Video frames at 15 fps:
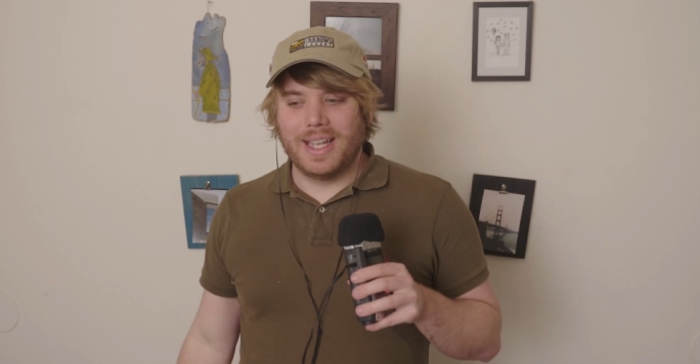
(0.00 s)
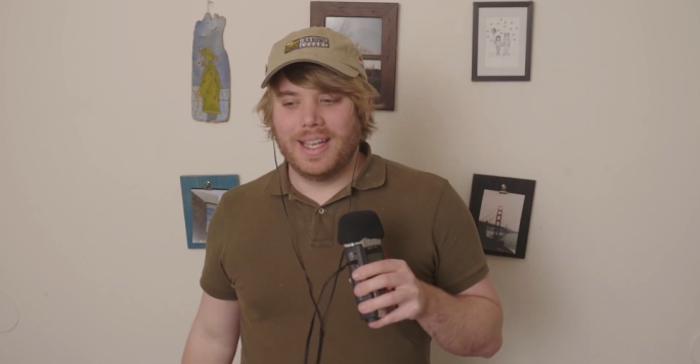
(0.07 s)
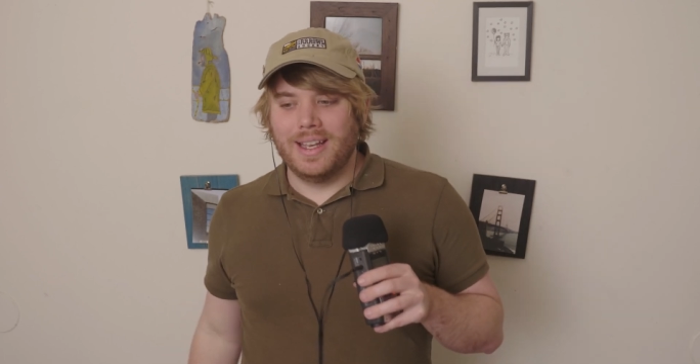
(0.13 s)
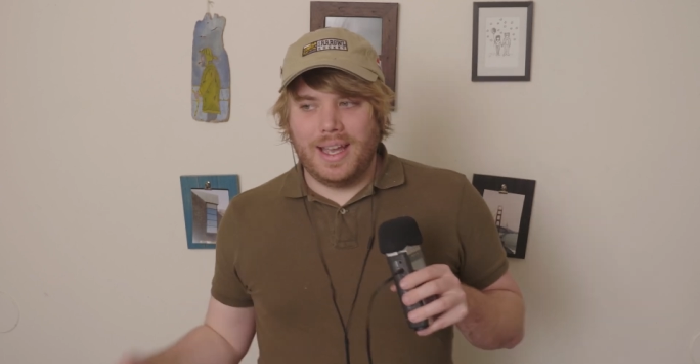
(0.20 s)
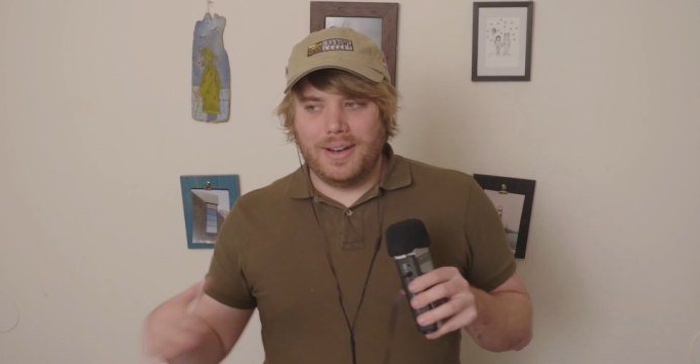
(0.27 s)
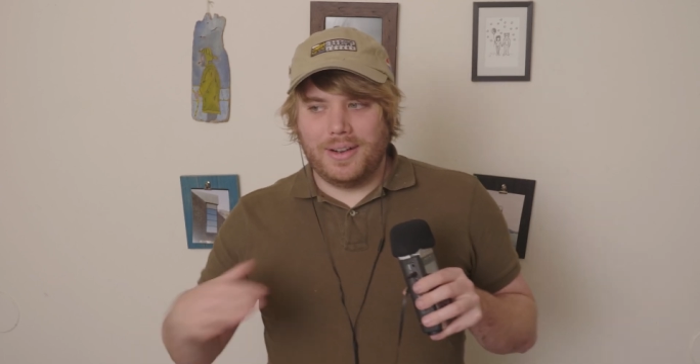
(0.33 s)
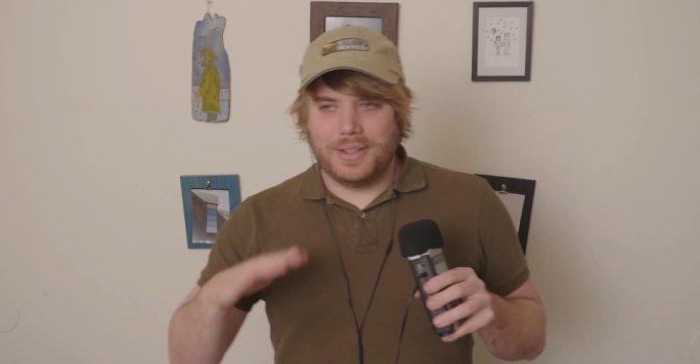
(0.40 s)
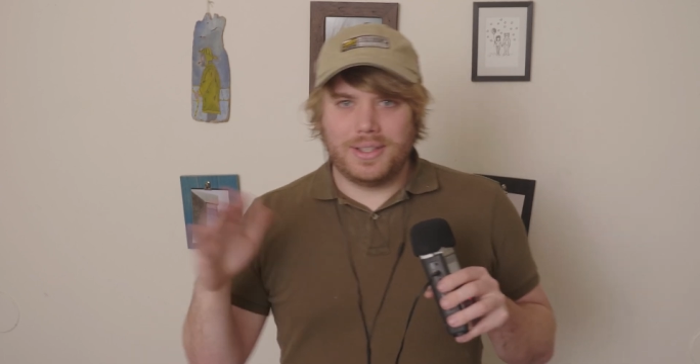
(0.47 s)
it.
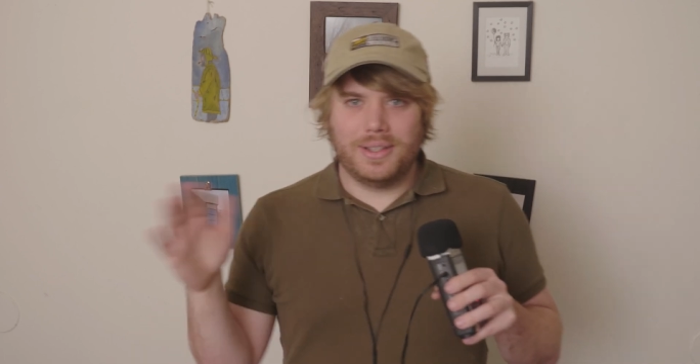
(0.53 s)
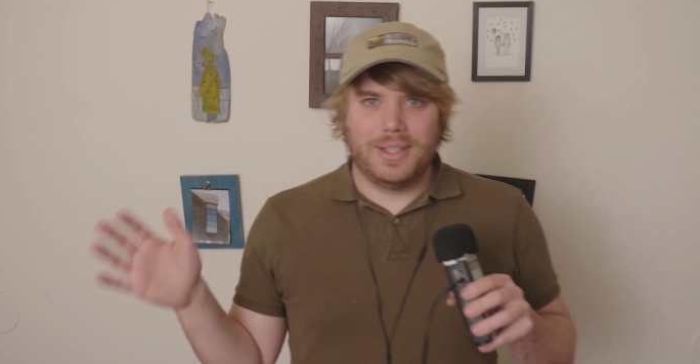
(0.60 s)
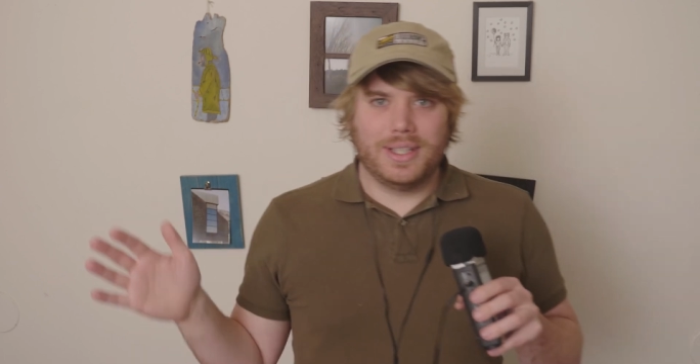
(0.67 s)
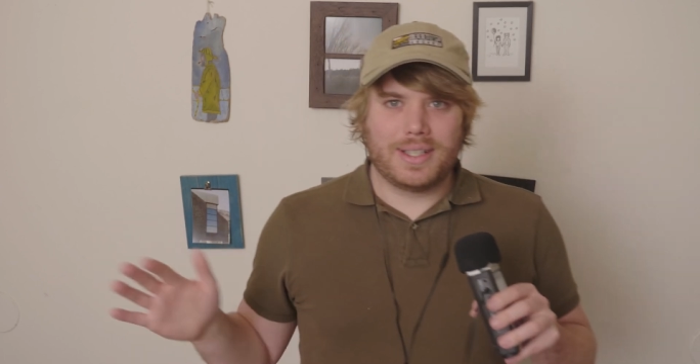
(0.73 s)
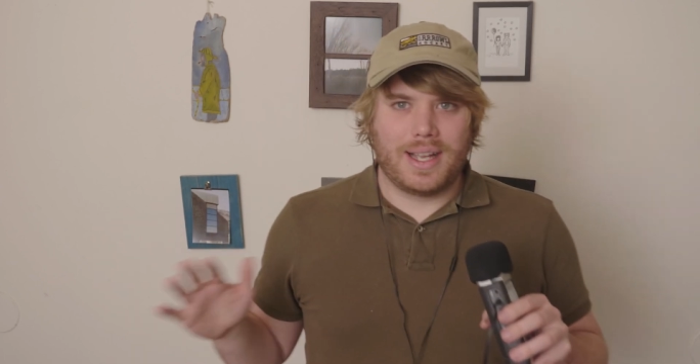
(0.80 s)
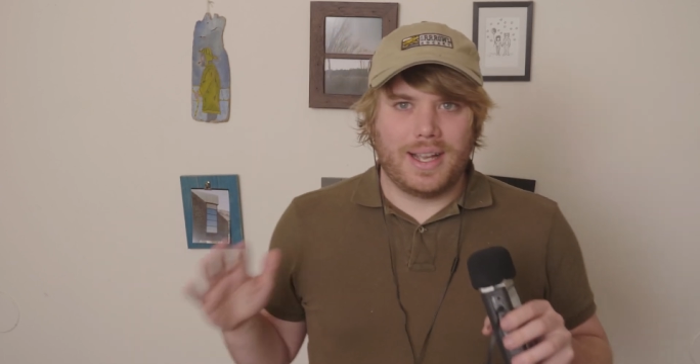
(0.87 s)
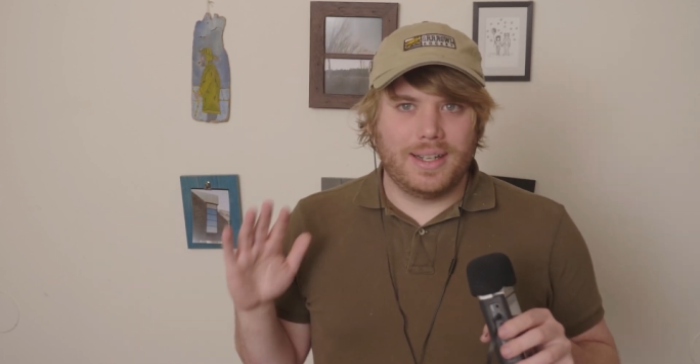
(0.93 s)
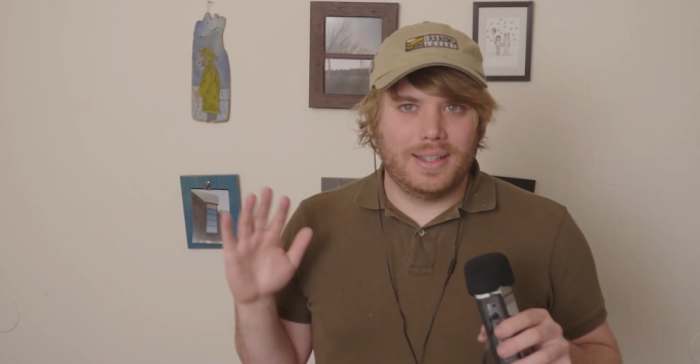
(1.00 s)
And also, this
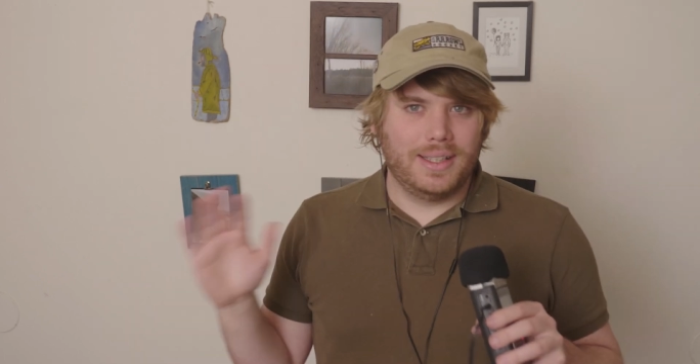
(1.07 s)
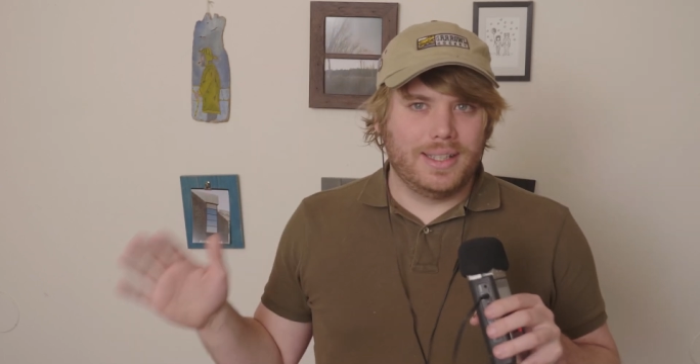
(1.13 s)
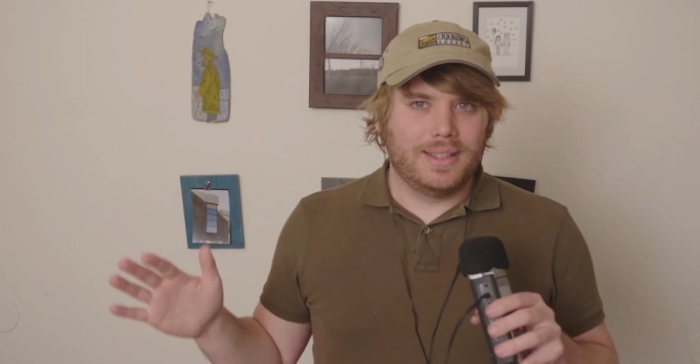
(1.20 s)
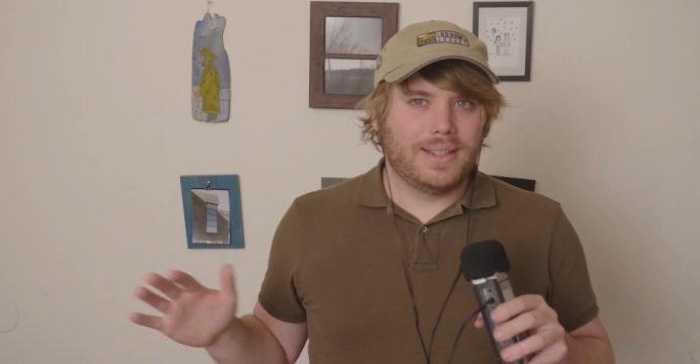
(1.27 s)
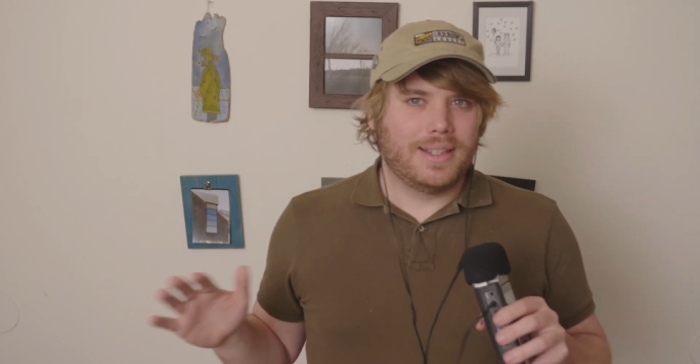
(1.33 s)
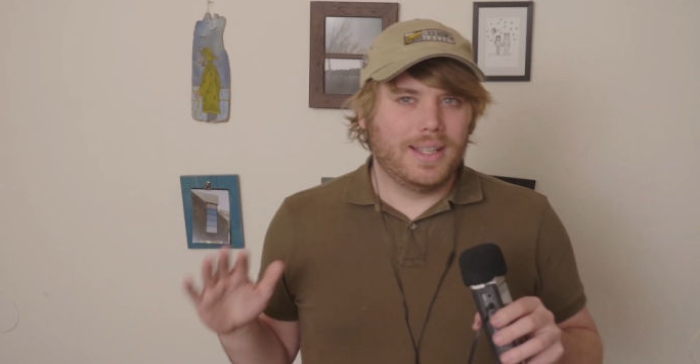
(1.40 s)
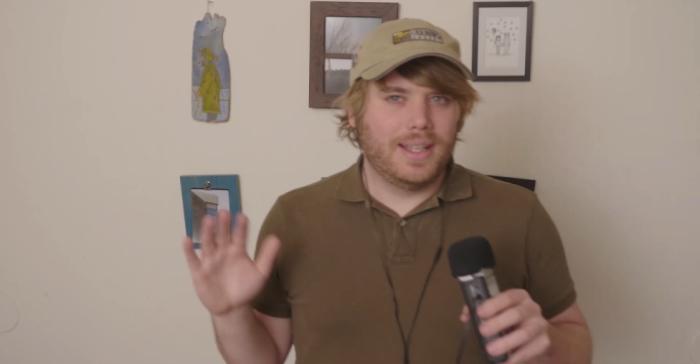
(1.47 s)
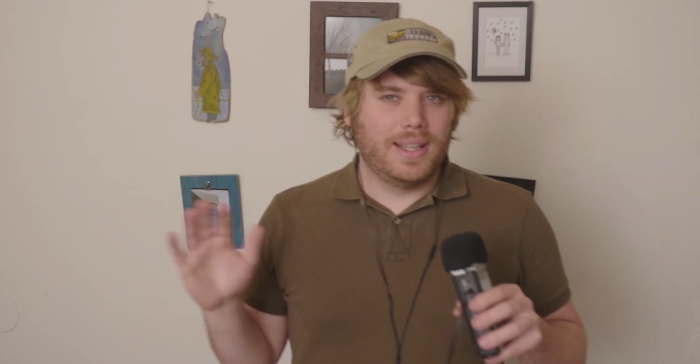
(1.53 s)
kind of leads
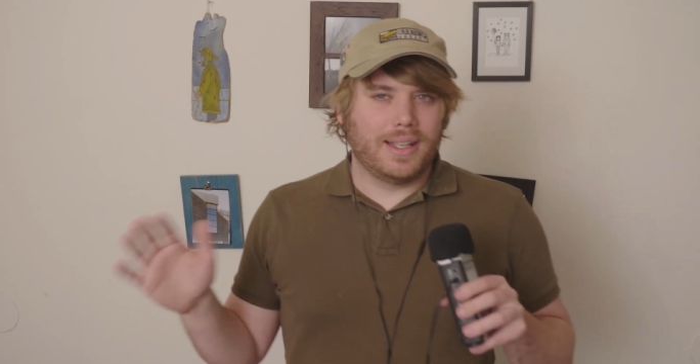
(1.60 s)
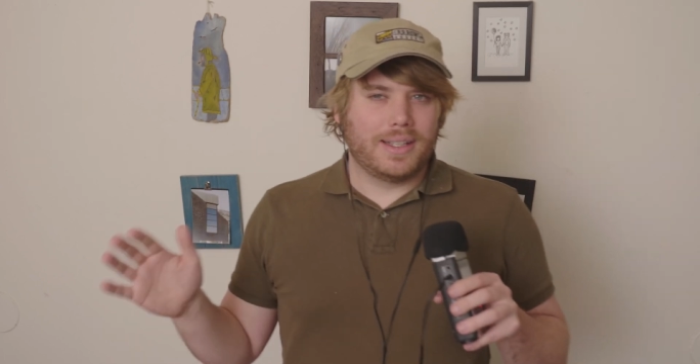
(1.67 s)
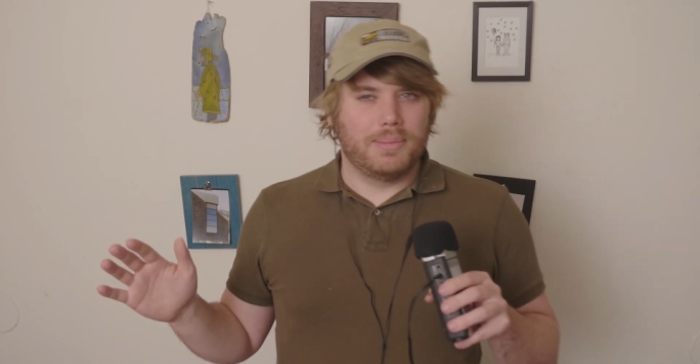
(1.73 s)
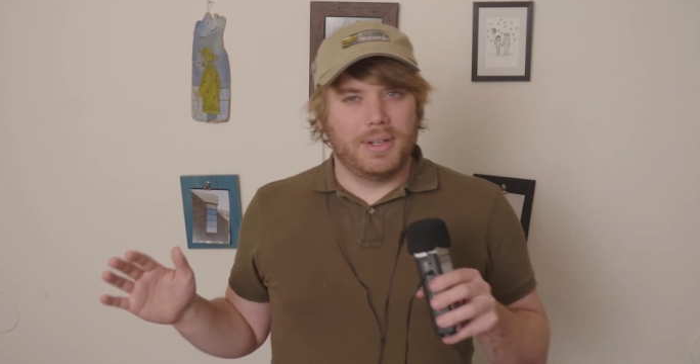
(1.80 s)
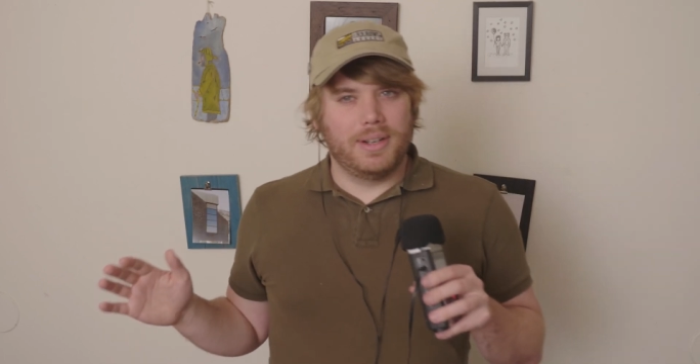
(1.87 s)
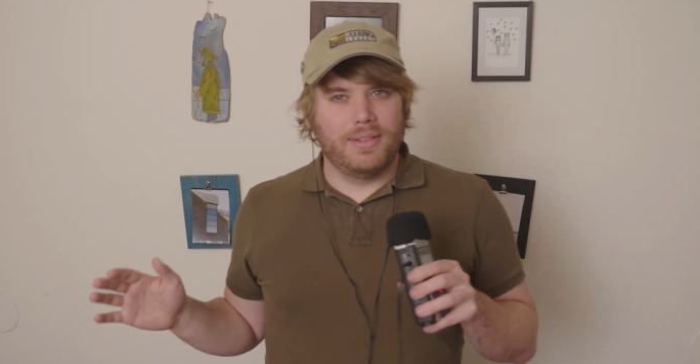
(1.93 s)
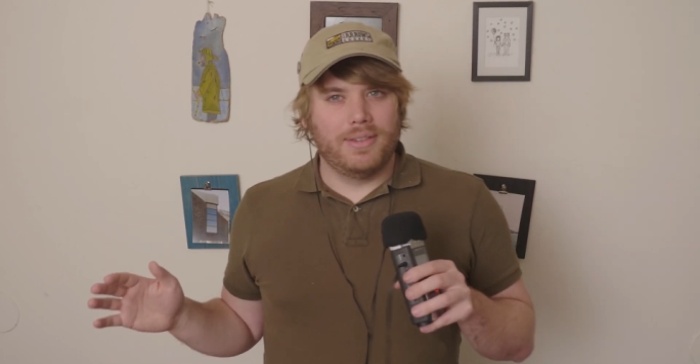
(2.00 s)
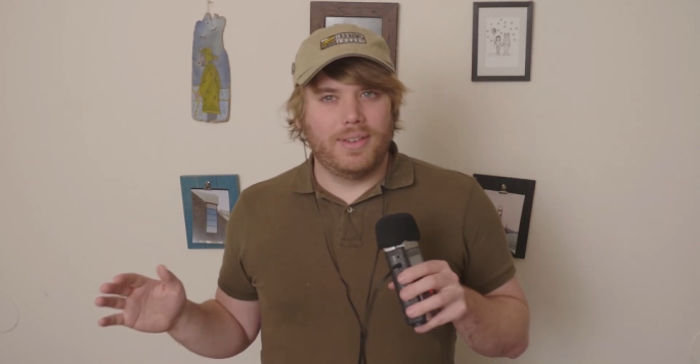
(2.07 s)
to the next
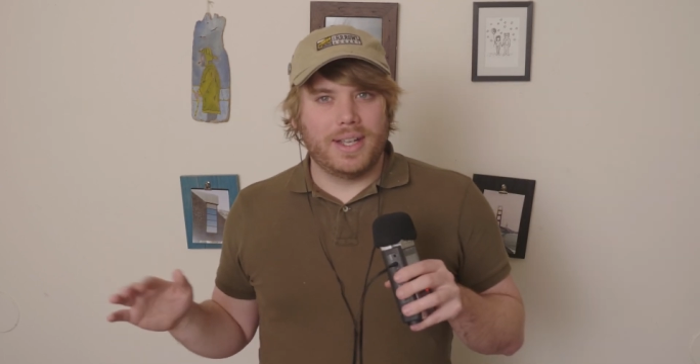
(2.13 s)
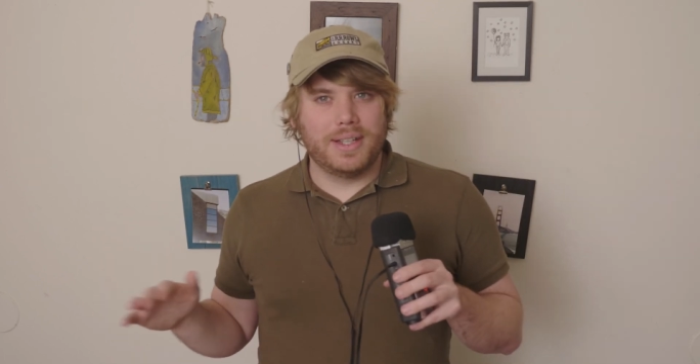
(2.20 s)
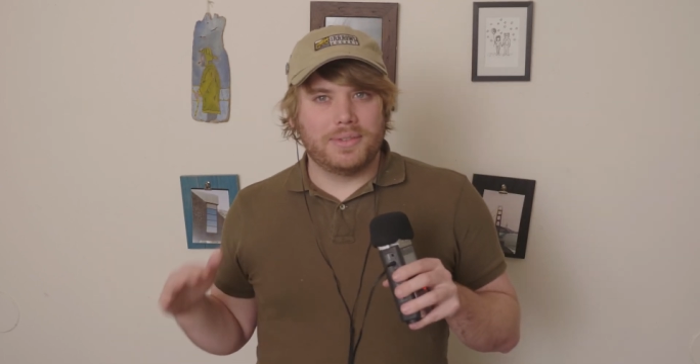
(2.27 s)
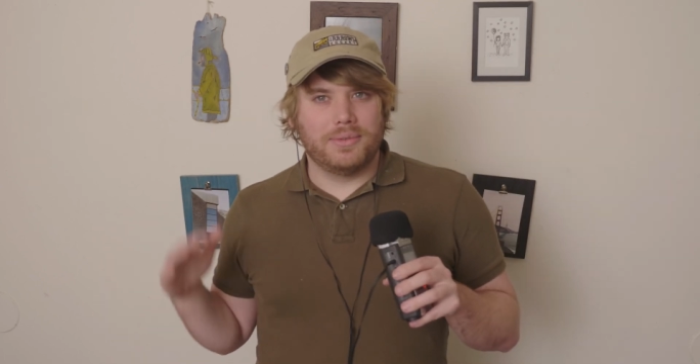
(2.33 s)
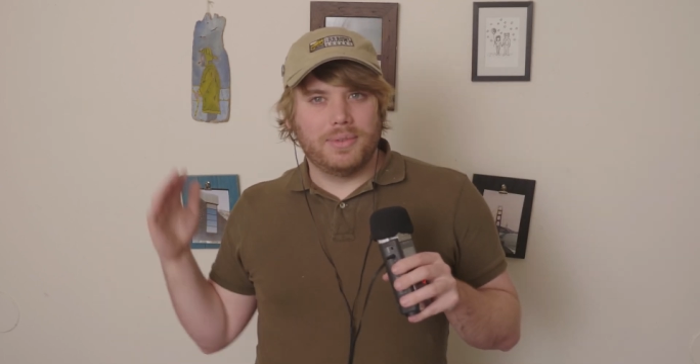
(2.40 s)
bit of advice.